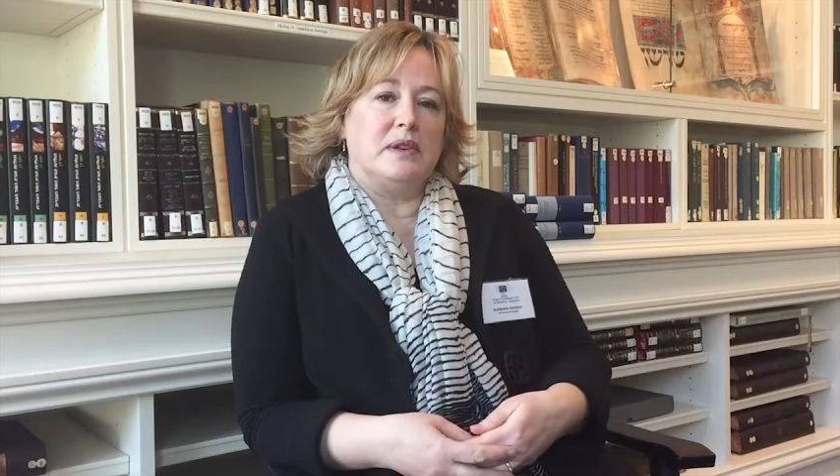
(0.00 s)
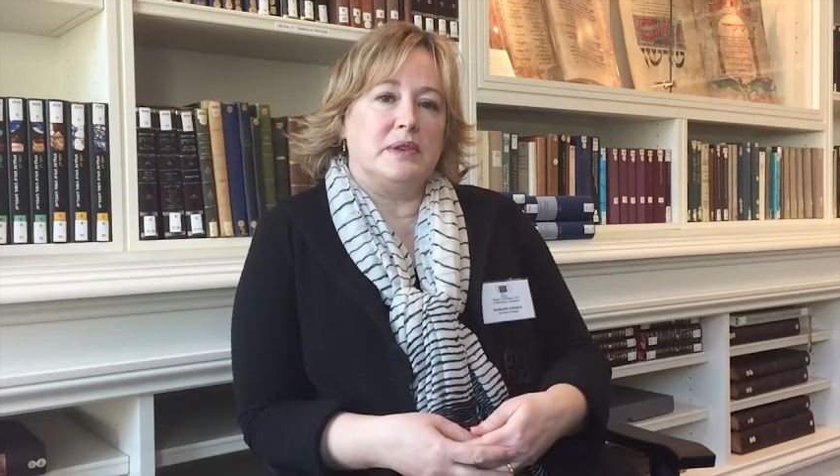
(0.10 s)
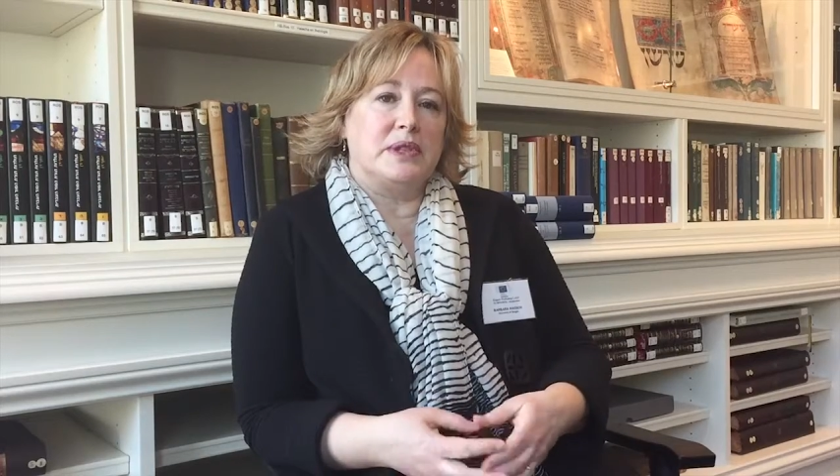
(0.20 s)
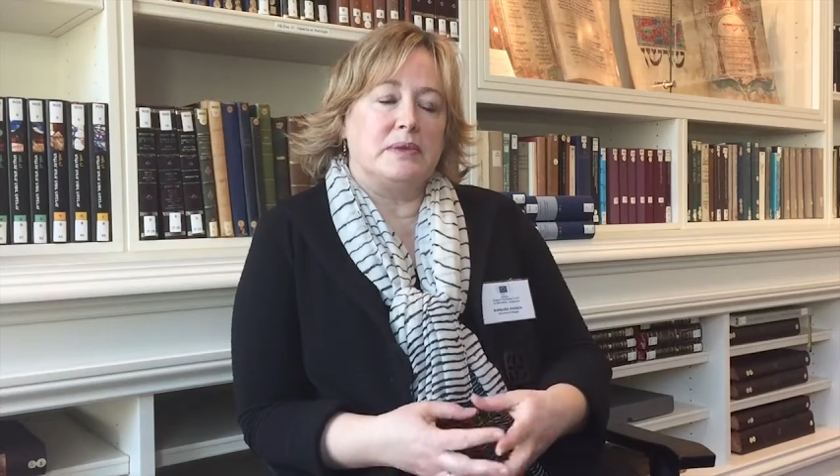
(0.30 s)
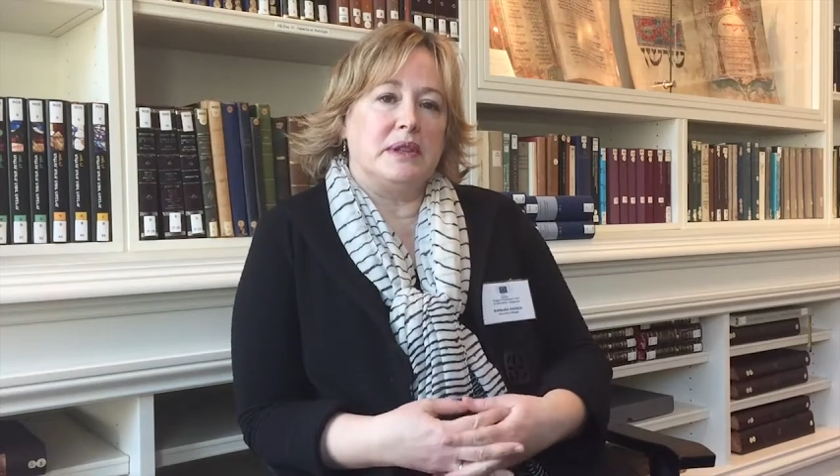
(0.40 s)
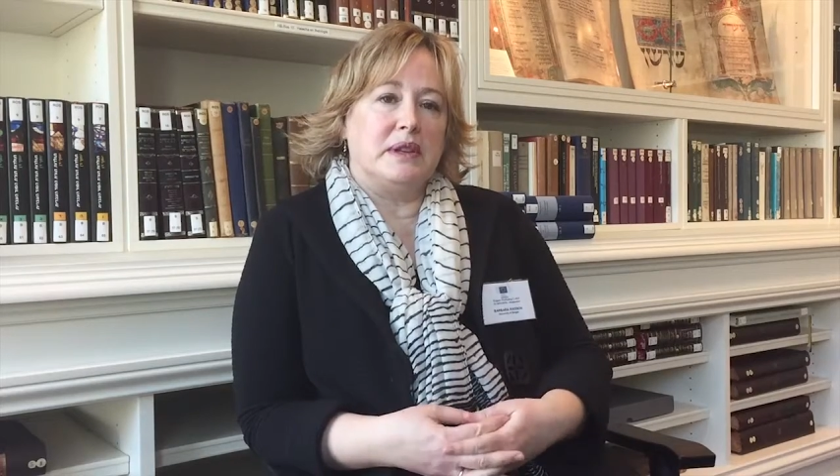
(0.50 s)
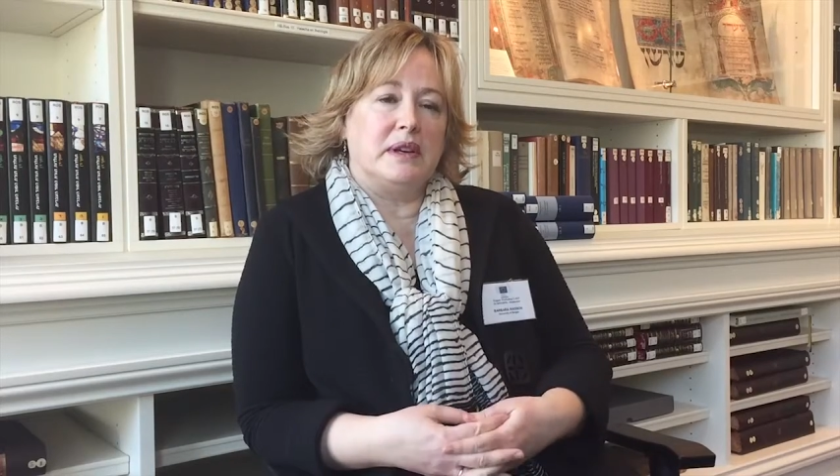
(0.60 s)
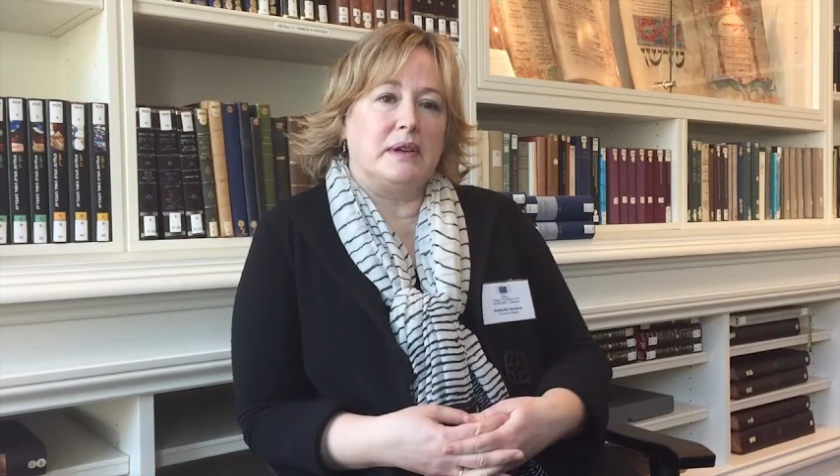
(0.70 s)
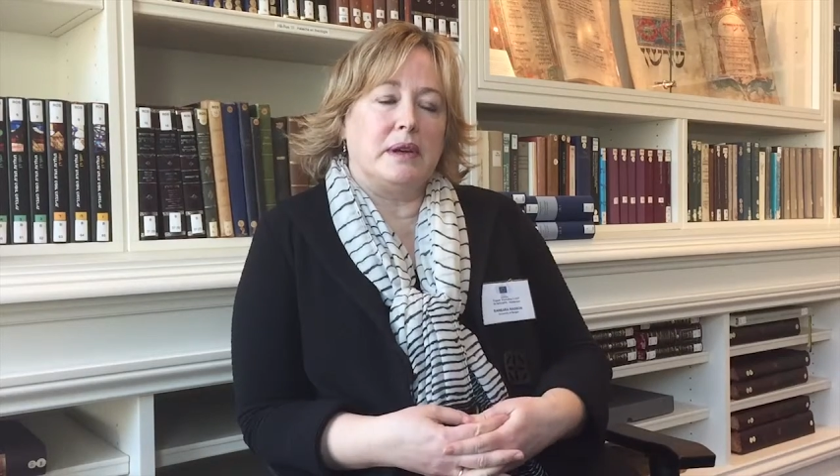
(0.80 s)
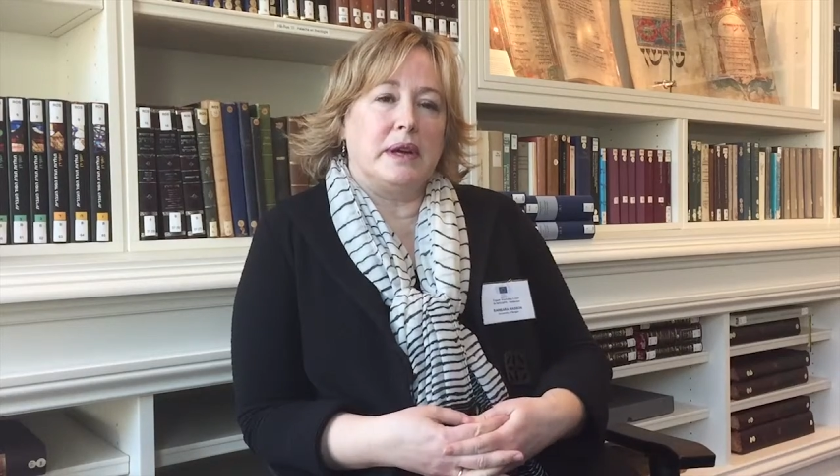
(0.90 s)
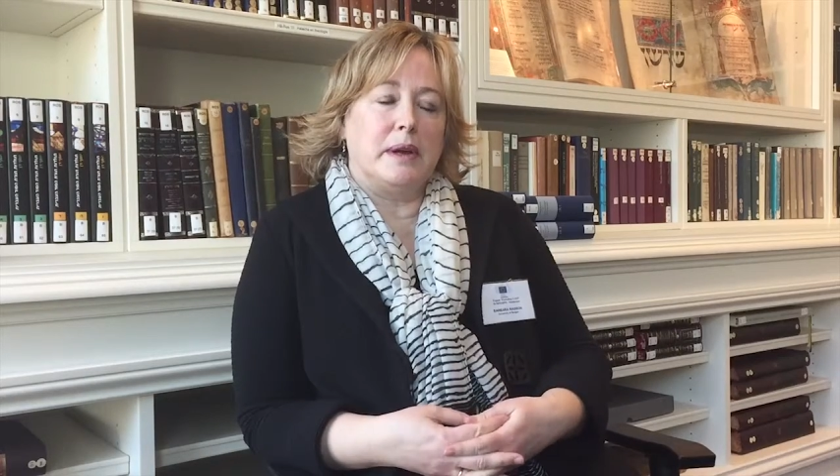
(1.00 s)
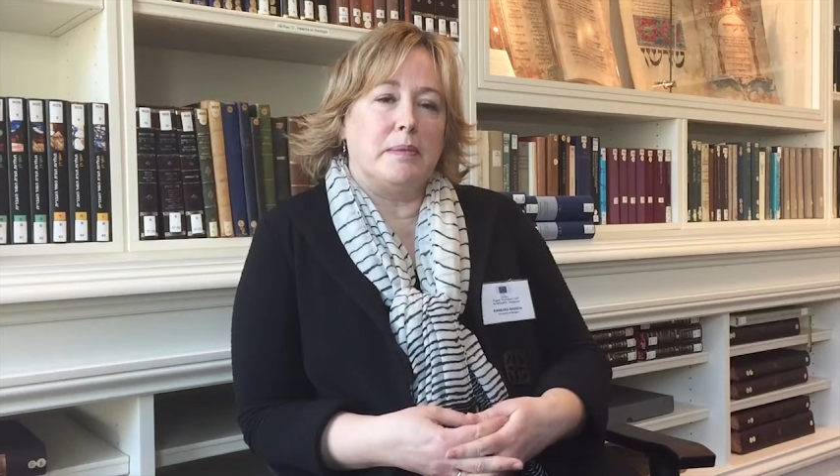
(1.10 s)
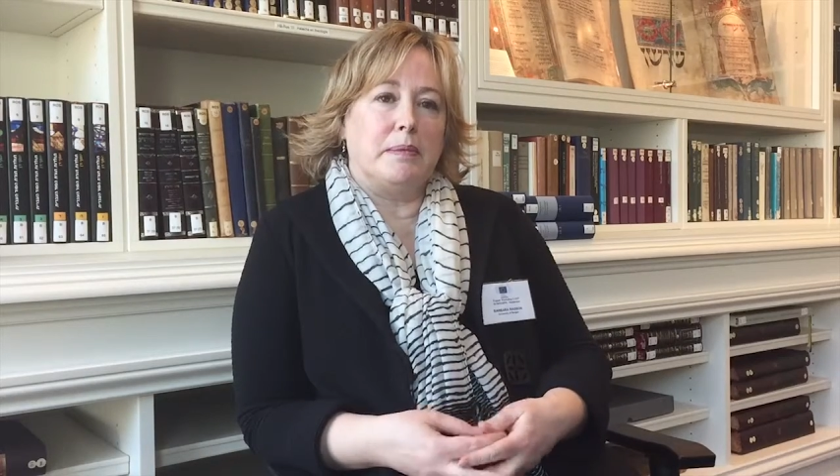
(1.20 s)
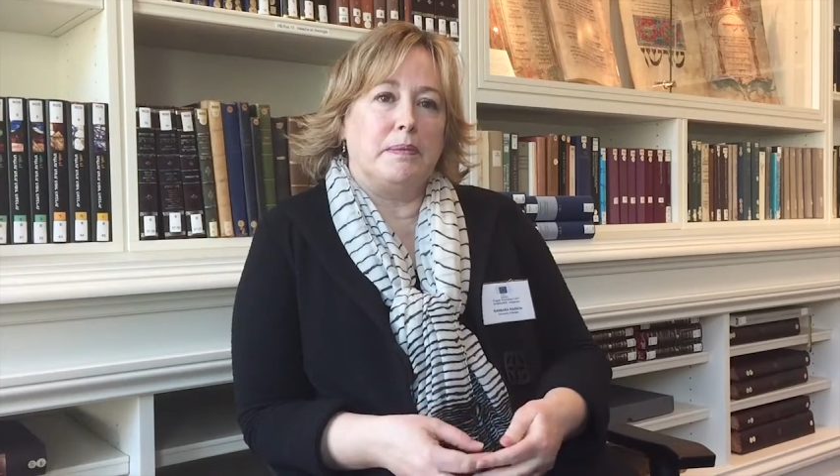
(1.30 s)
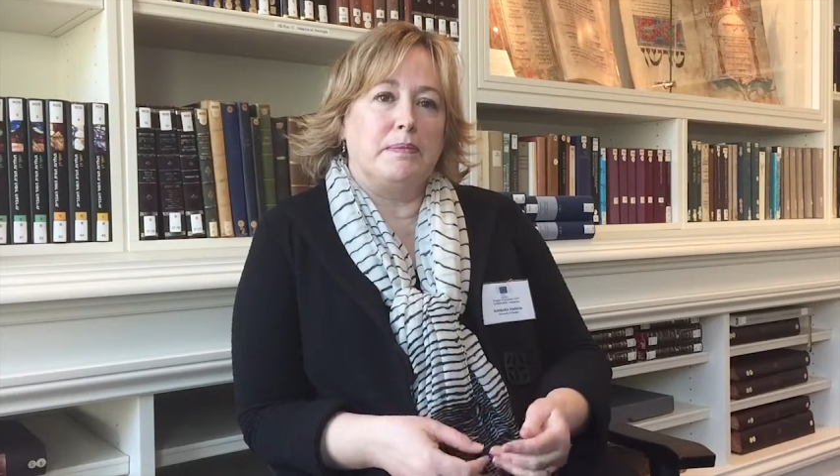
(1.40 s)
also in their